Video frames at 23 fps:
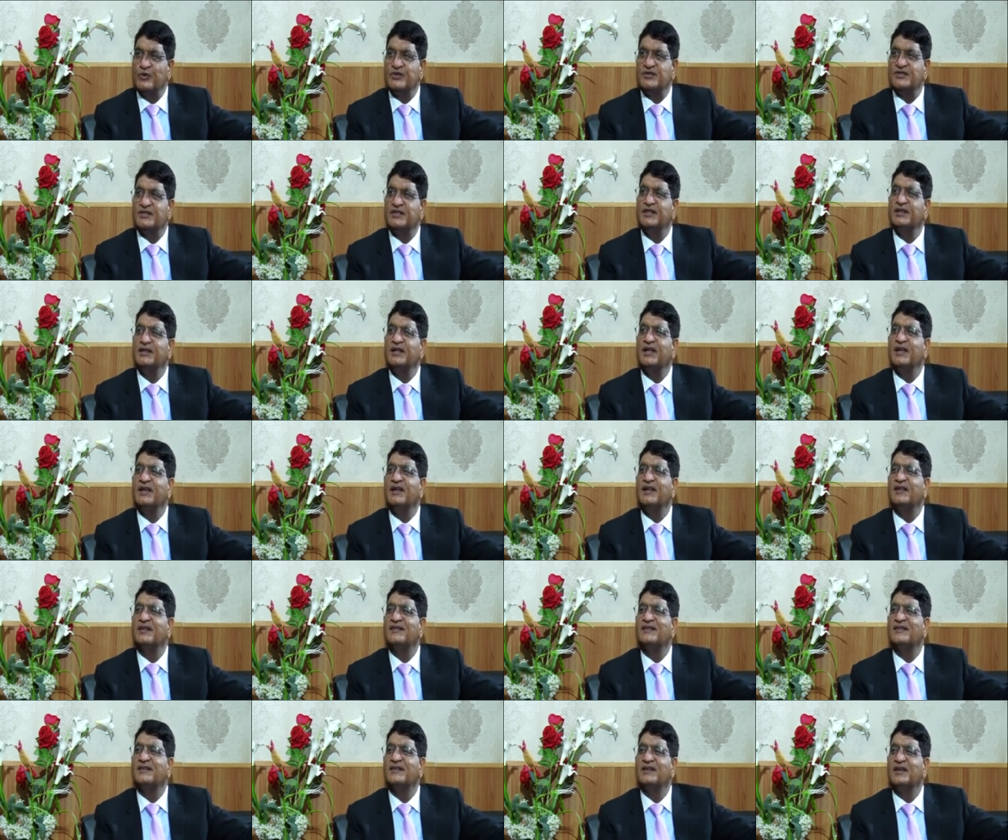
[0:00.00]
Sindhi
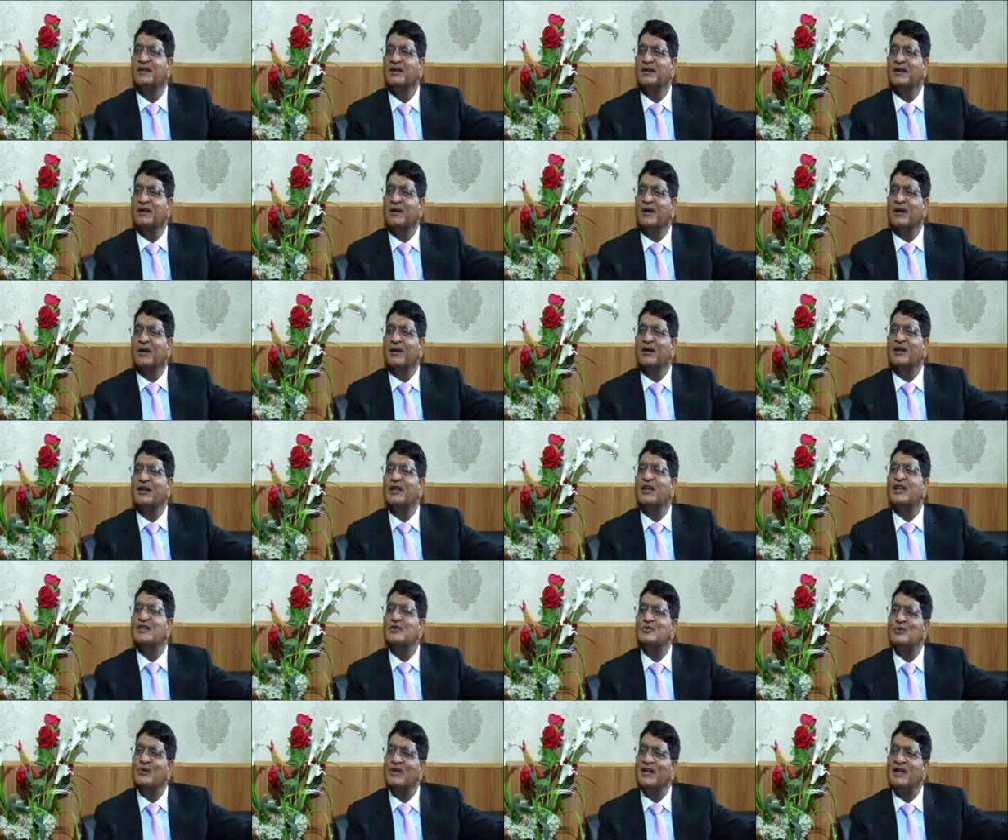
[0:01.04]
is
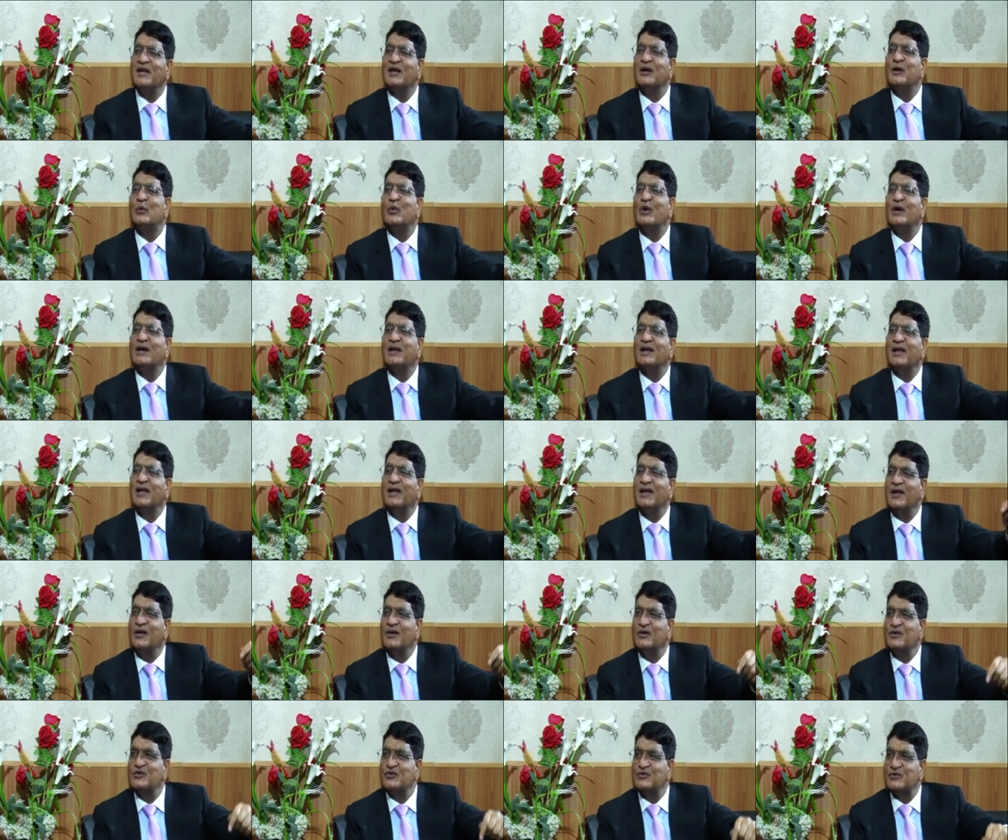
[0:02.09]
gradually converting
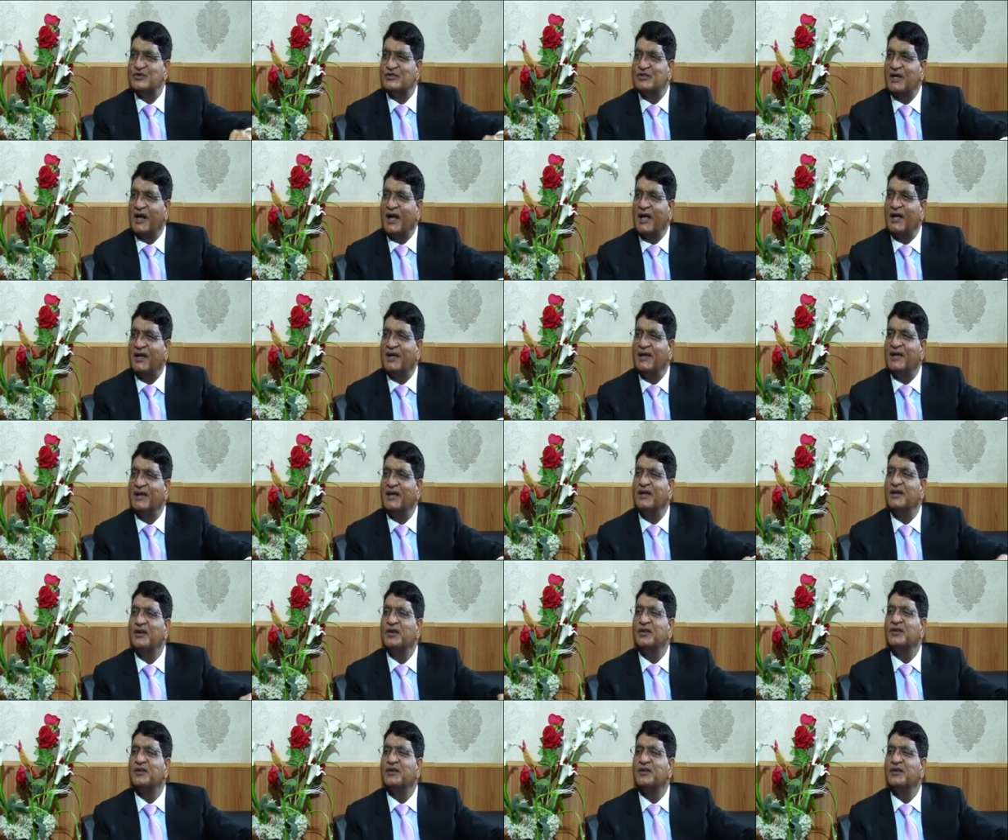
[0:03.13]
into Saraiki.